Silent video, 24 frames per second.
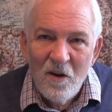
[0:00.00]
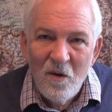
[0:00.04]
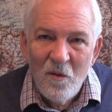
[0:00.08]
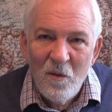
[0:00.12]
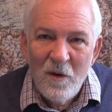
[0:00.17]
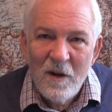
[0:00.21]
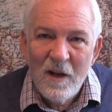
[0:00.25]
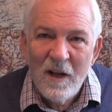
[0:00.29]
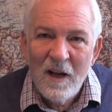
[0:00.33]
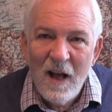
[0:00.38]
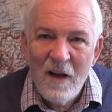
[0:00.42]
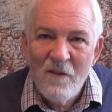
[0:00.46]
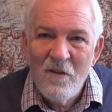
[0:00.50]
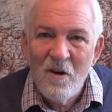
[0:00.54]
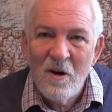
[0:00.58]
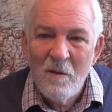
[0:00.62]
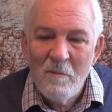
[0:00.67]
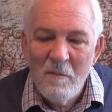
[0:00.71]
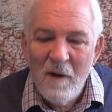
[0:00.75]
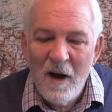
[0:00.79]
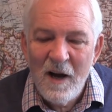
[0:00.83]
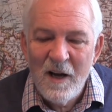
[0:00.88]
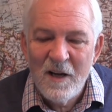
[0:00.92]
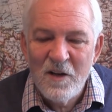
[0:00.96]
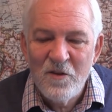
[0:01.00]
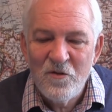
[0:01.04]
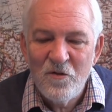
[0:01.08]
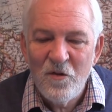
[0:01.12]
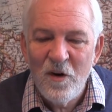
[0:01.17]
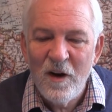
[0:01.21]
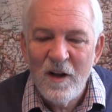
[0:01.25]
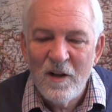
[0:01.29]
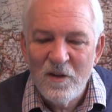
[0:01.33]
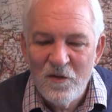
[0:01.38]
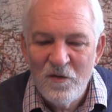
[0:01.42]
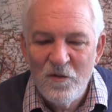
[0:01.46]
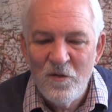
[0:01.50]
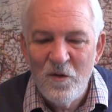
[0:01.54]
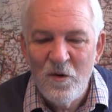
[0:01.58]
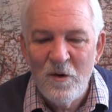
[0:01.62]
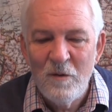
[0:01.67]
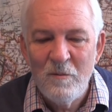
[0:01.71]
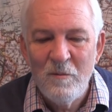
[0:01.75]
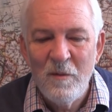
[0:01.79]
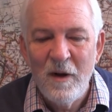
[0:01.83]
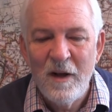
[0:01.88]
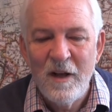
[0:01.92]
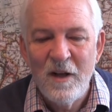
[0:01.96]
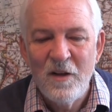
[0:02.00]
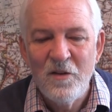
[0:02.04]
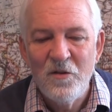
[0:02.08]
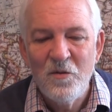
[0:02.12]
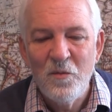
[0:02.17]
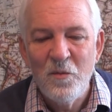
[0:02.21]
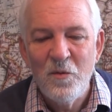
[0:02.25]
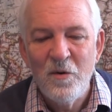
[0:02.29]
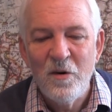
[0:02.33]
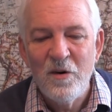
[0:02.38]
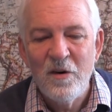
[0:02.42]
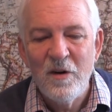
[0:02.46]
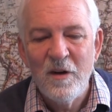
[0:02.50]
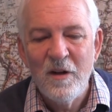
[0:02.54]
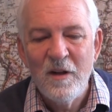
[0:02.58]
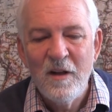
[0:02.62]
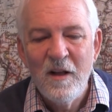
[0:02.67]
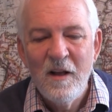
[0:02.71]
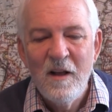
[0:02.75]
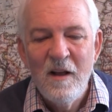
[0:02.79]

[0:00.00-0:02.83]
We can have our mind transformed by his word.